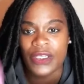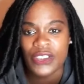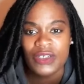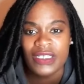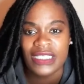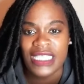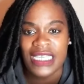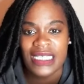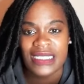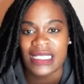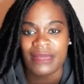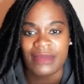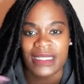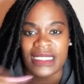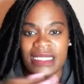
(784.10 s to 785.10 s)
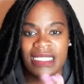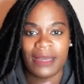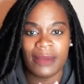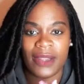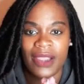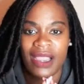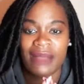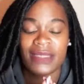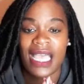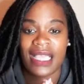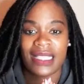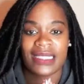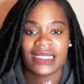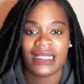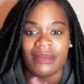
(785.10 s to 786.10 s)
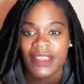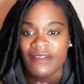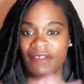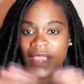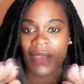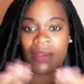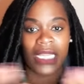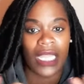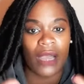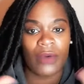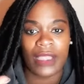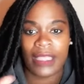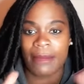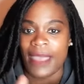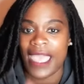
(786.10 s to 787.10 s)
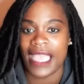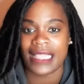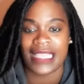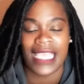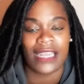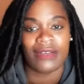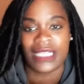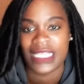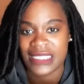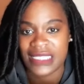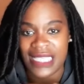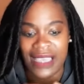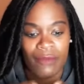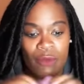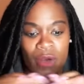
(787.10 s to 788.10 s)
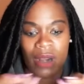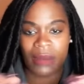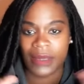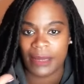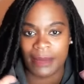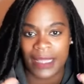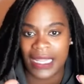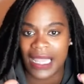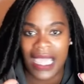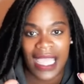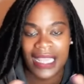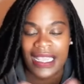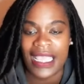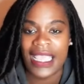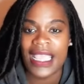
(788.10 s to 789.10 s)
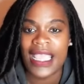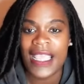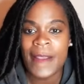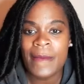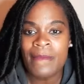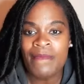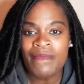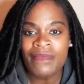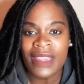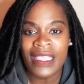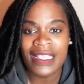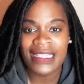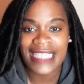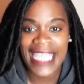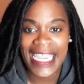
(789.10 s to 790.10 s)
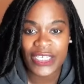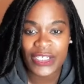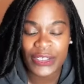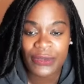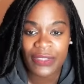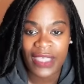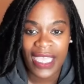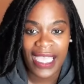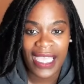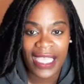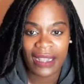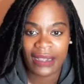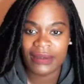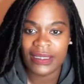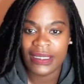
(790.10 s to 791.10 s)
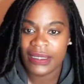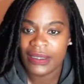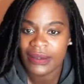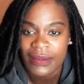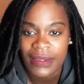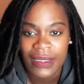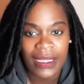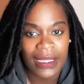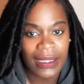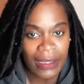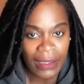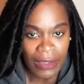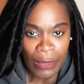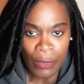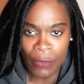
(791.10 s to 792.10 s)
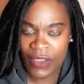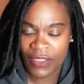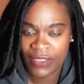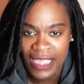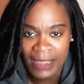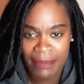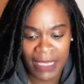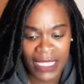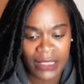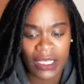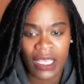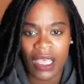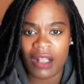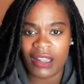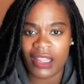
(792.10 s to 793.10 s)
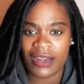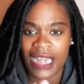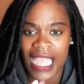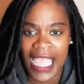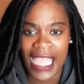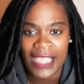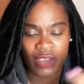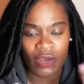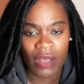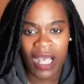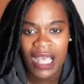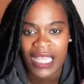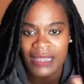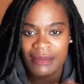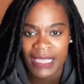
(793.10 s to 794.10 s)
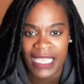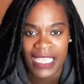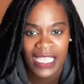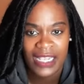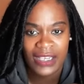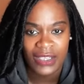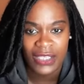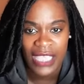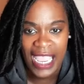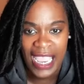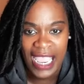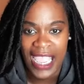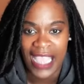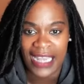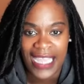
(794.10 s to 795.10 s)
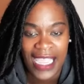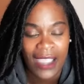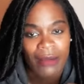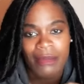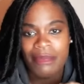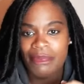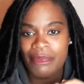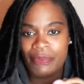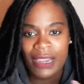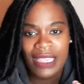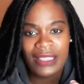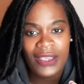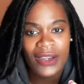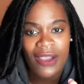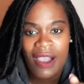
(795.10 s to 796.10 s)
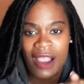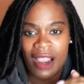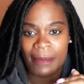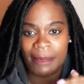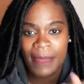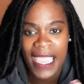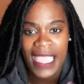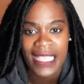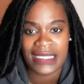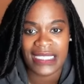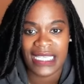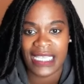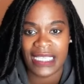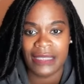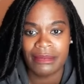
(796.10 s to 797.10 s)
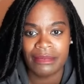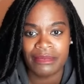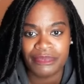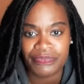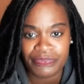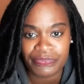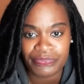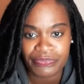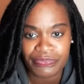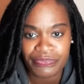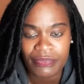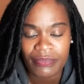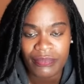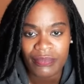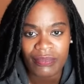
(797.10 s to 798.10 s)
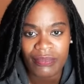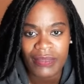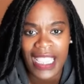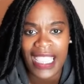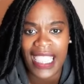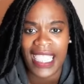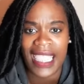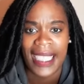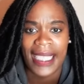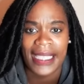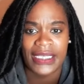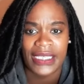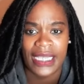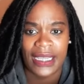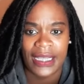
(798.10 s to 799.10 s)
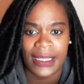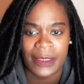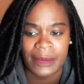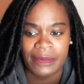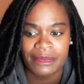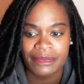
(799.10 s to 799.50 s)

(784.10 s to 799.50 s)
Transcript: you can think of something similar. I'm talking something very low impact. They don't need to have warmed up a lot. They do that. Whether they meet the goal or not, you call them in and they are breathing hard, panting, and